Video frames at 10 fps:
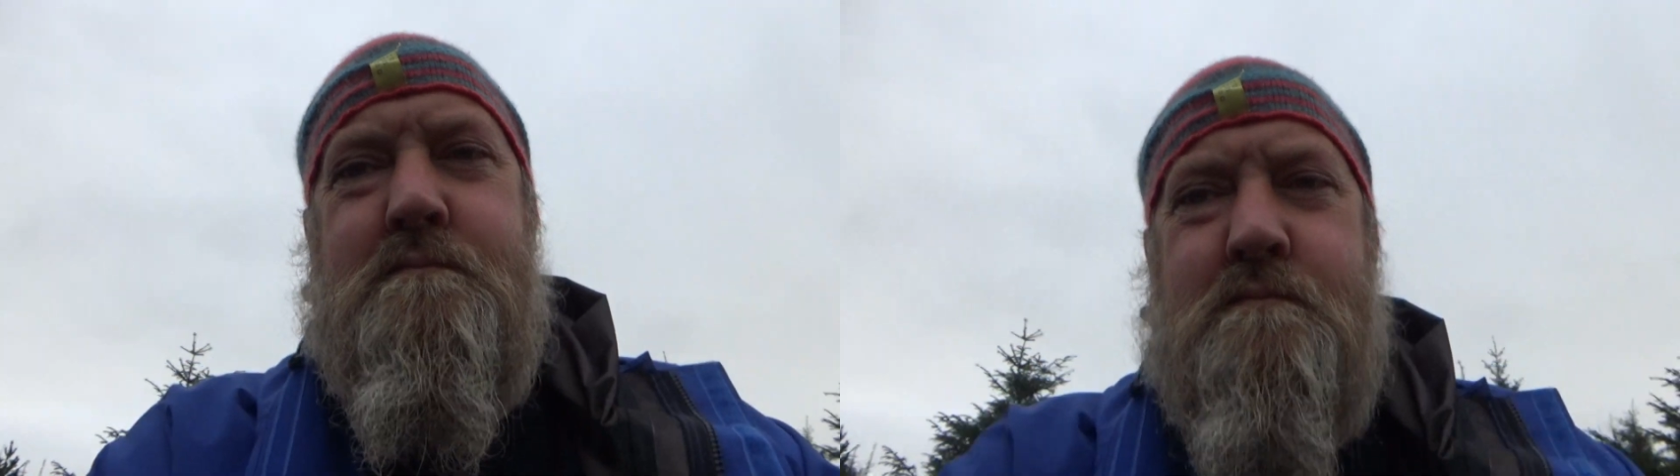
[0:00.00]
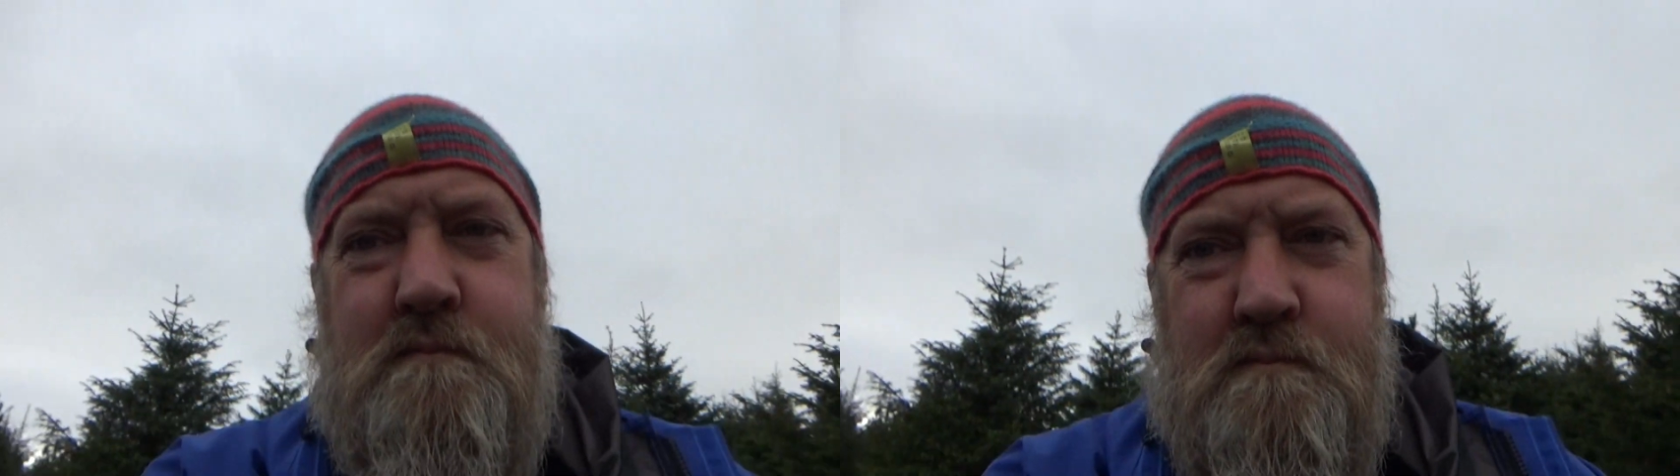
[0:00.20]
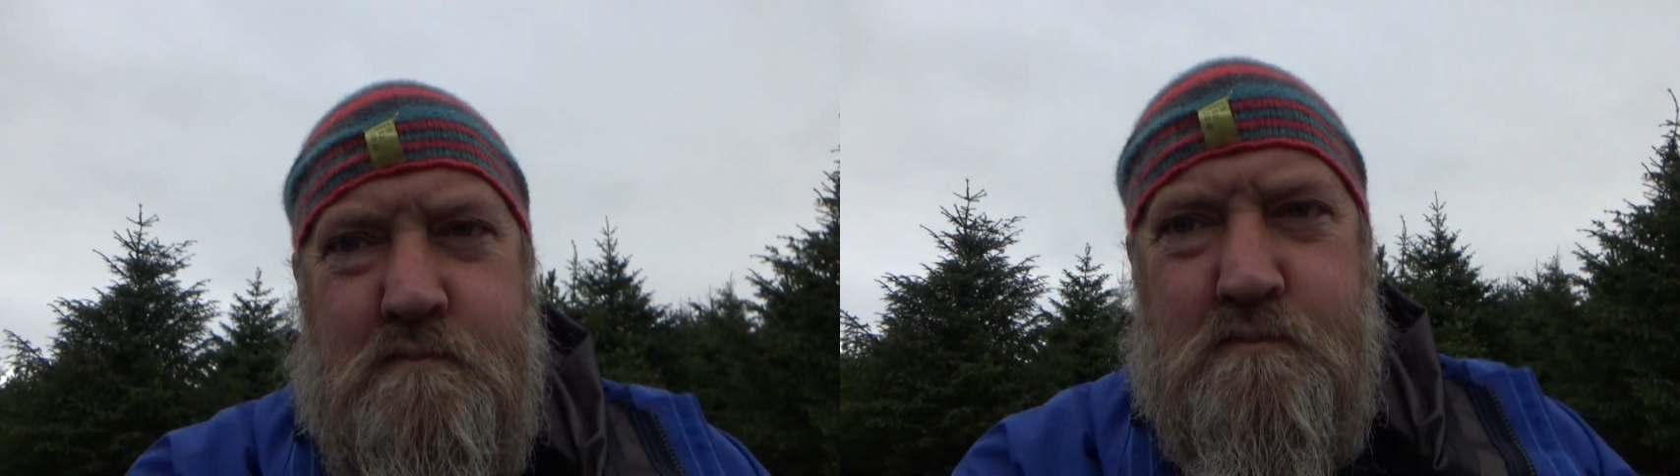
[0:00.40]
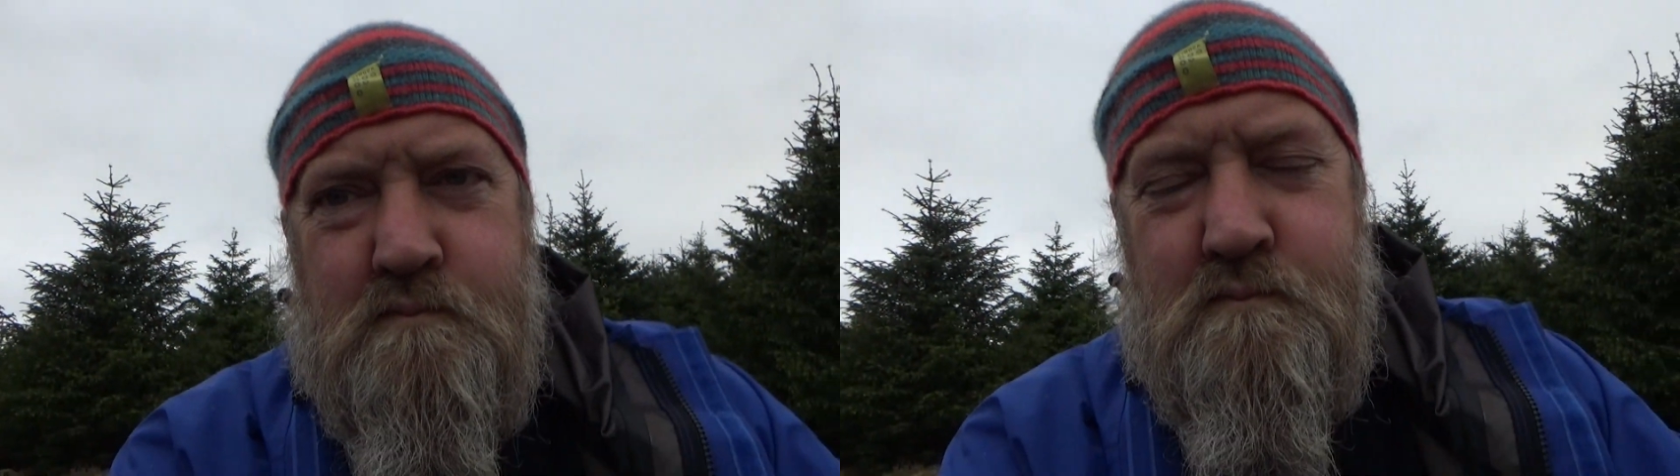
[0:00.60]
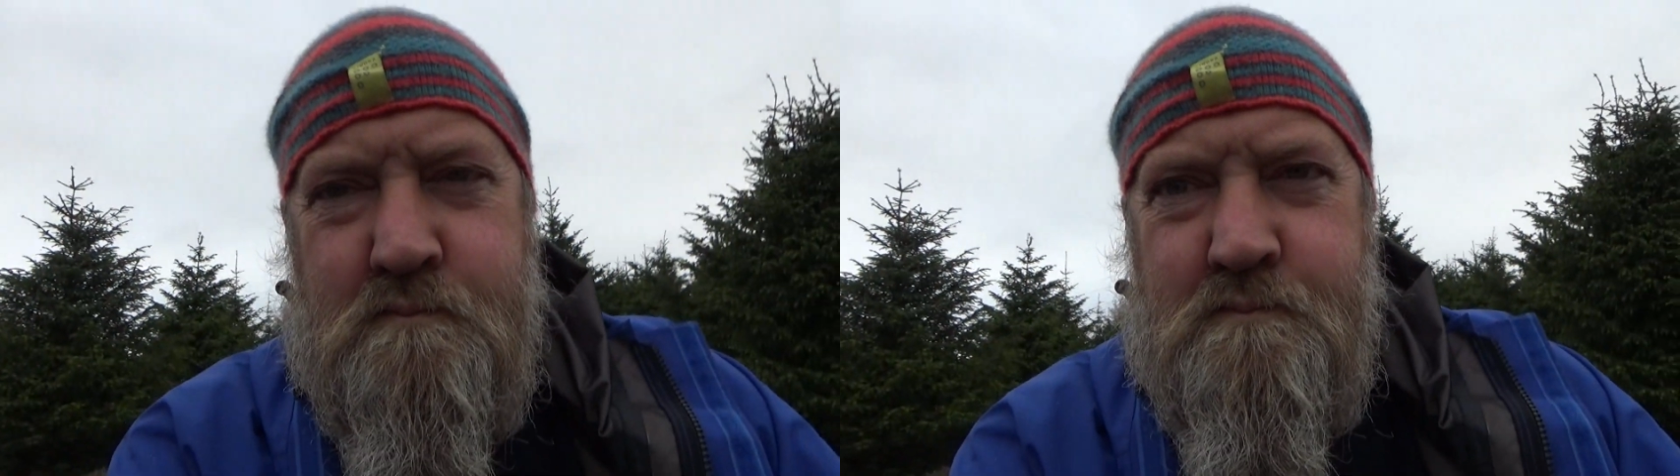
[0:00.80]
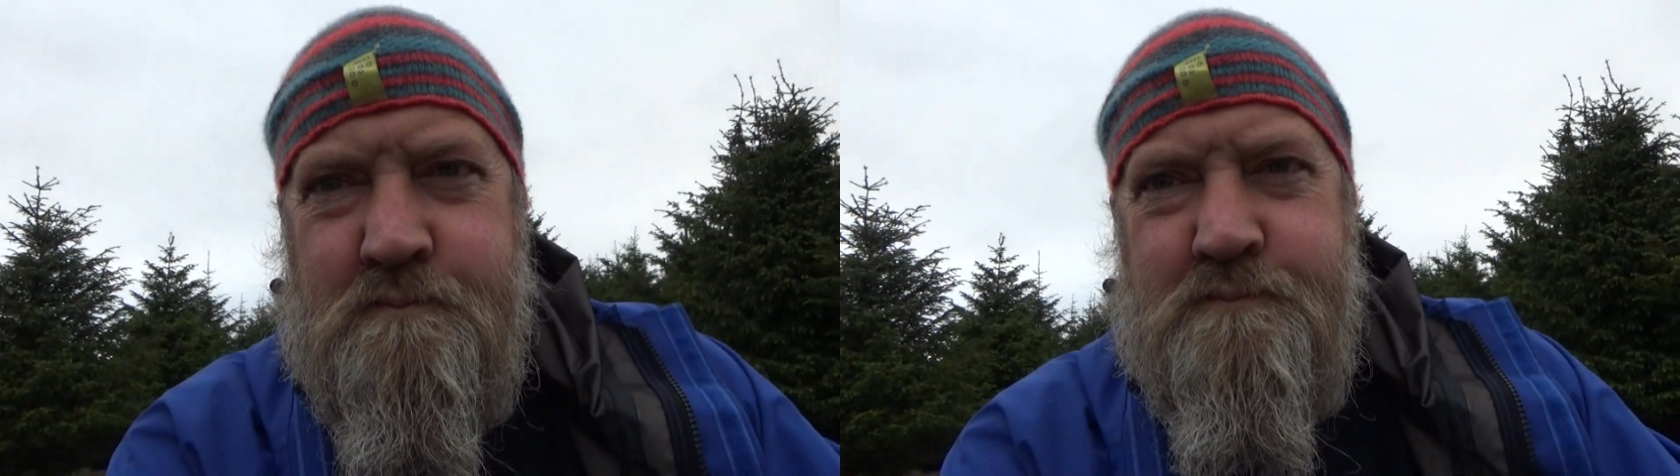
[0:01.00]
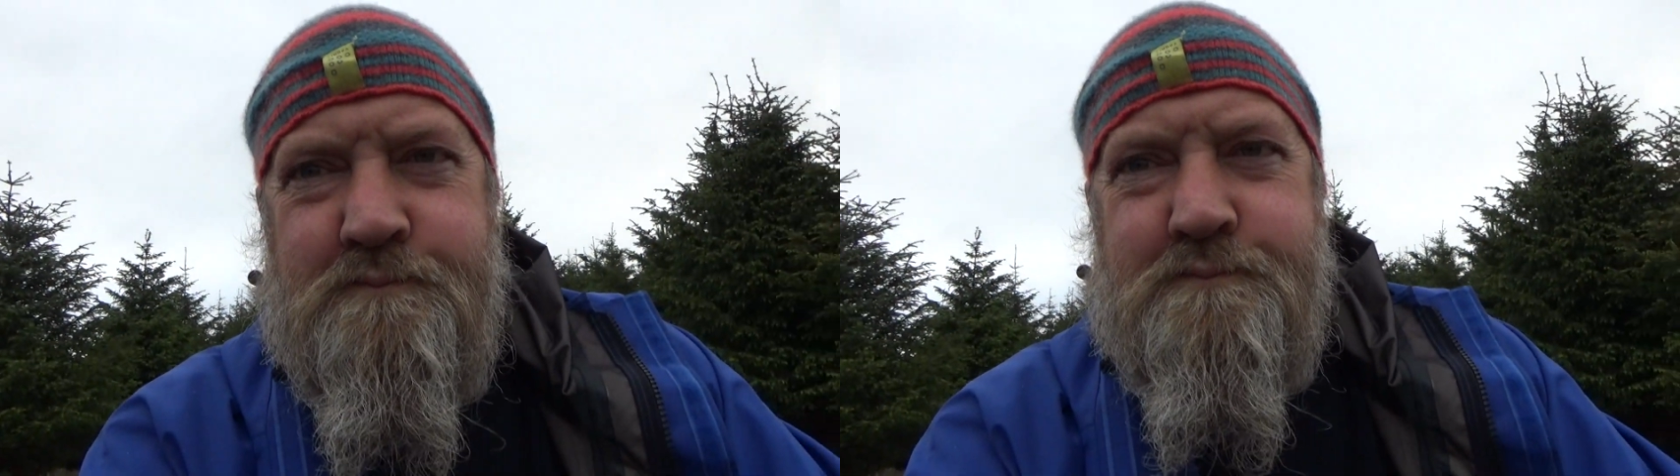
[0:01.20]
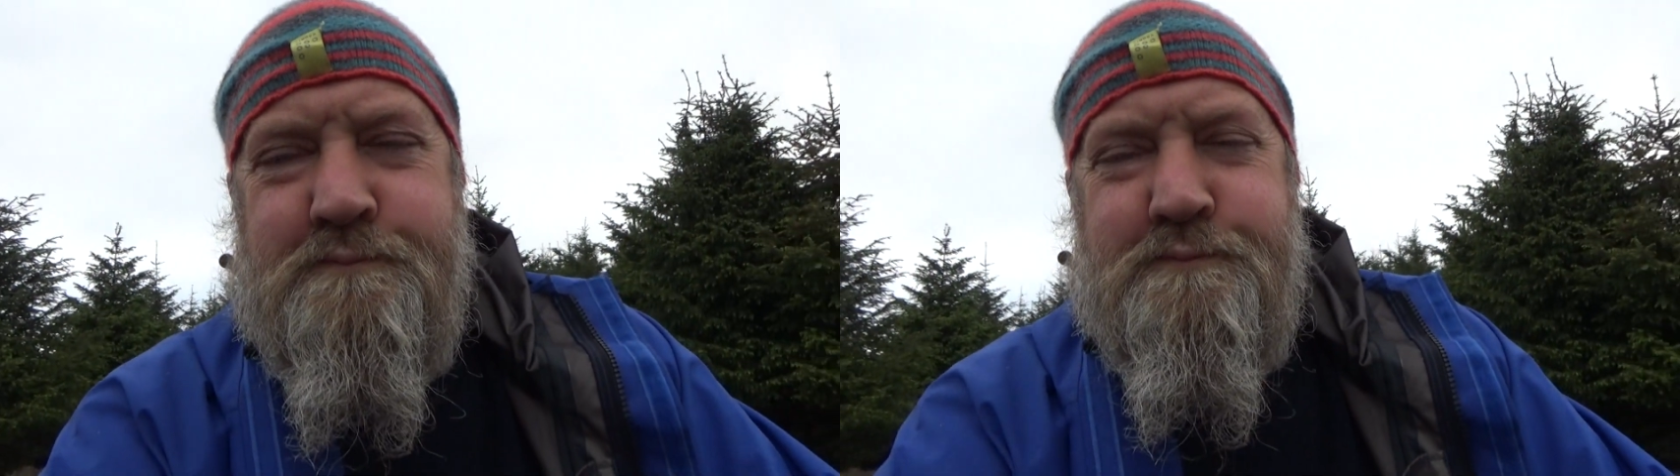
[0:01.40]
Hmm.
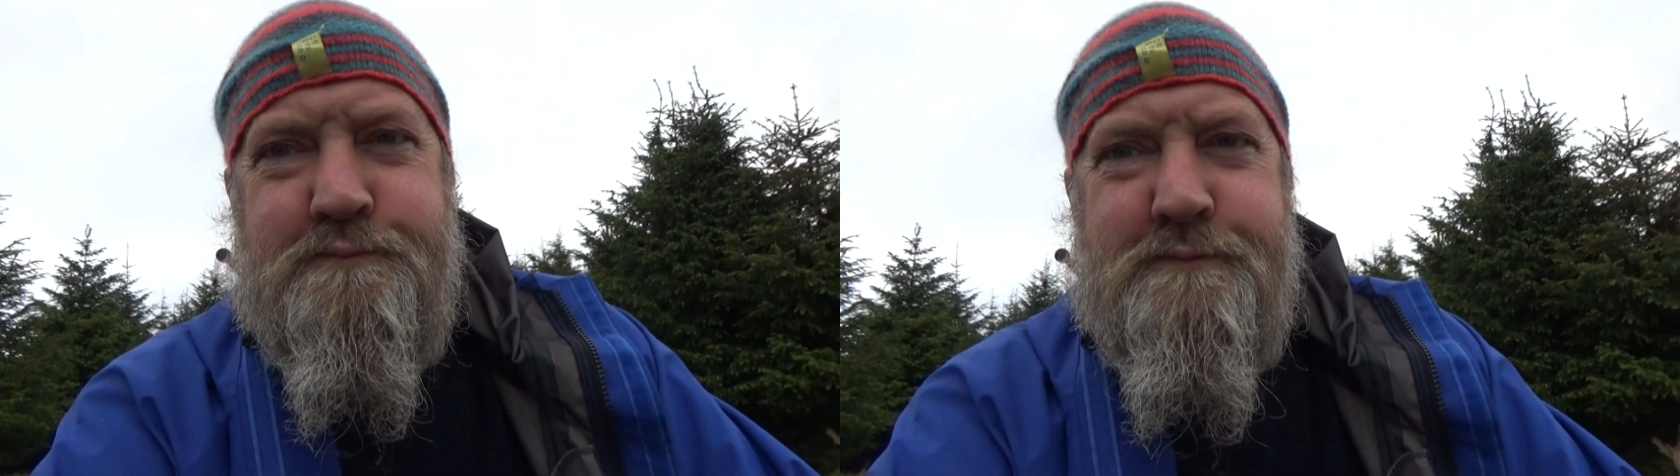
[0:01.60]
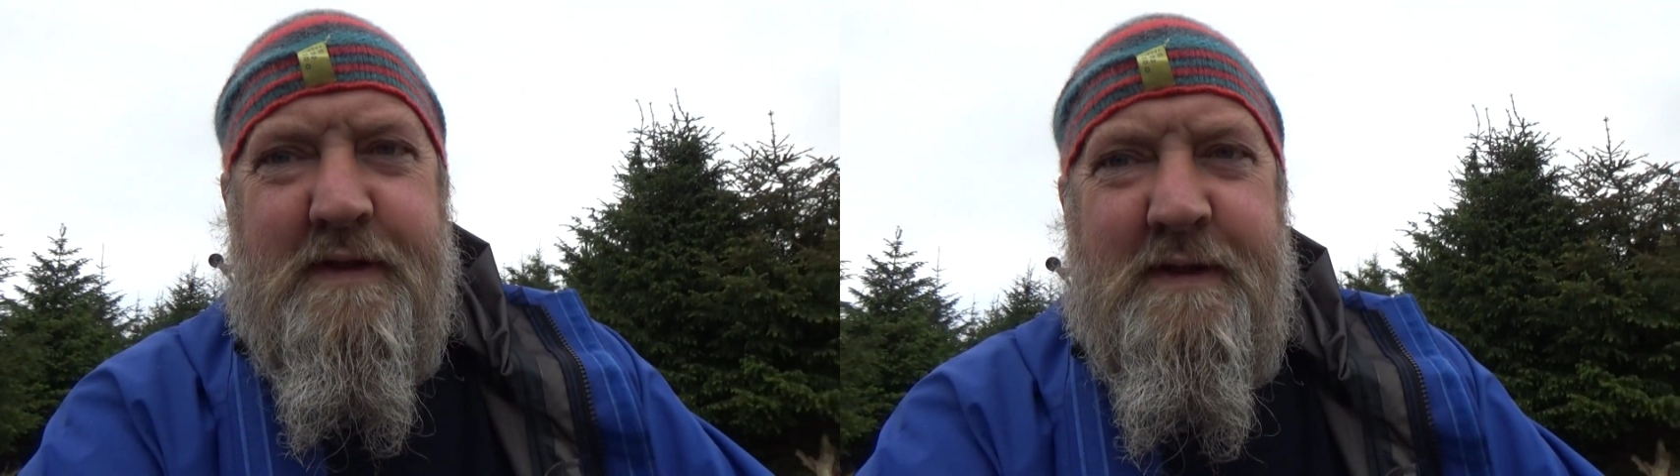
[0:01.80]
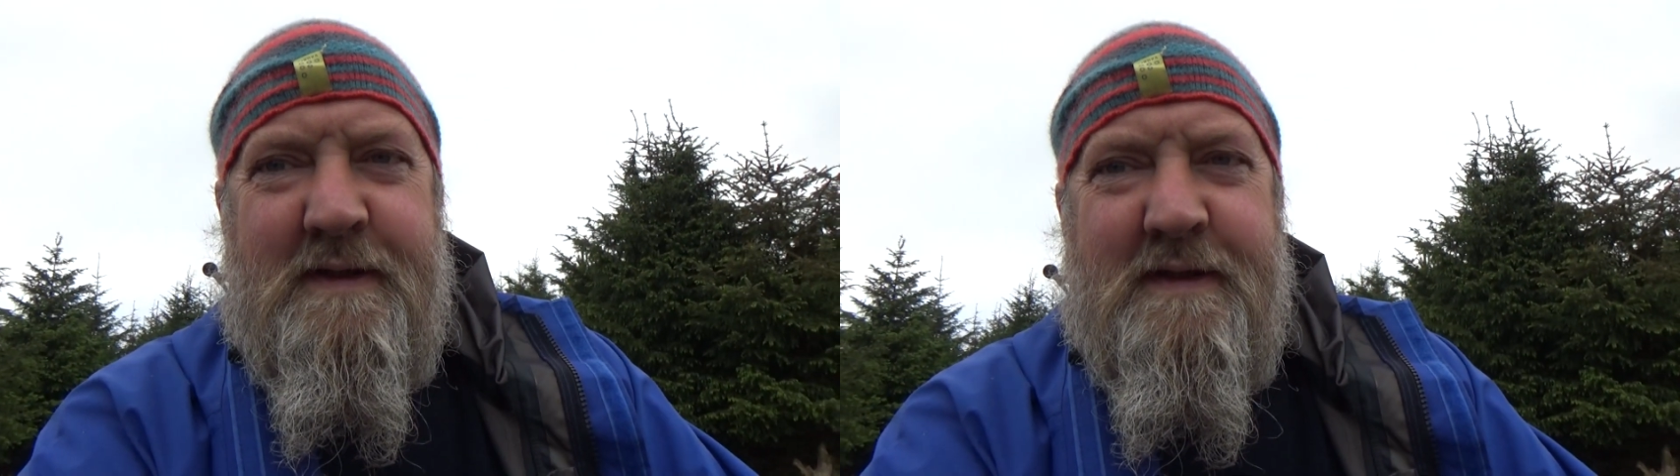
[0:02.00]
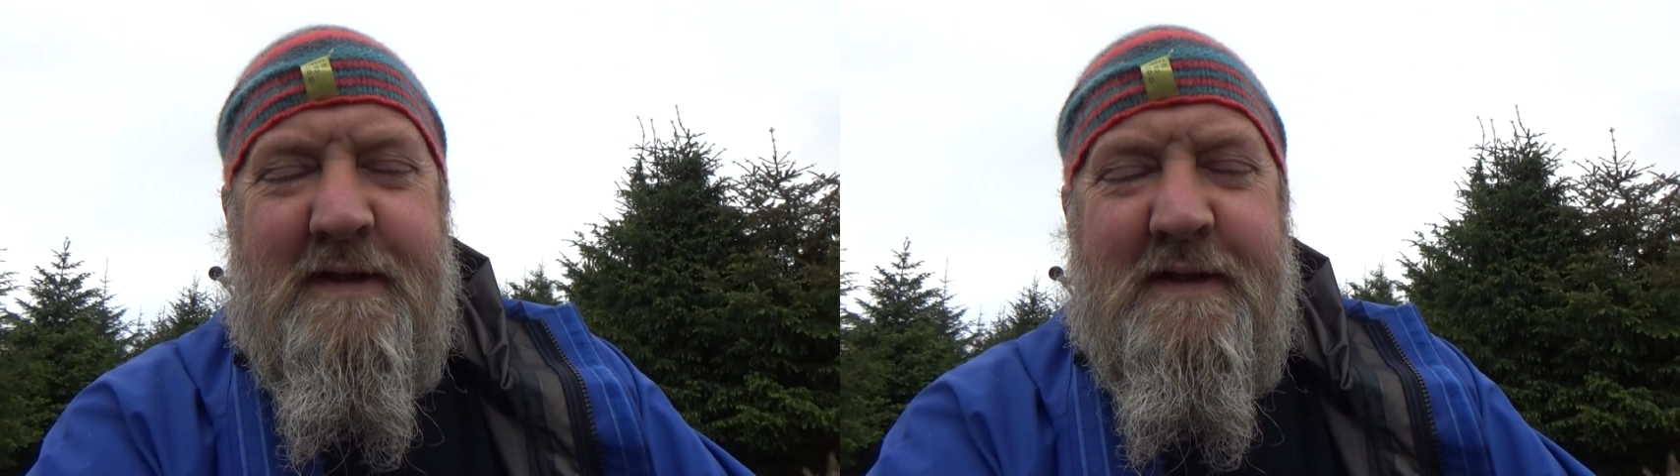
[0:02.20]
Here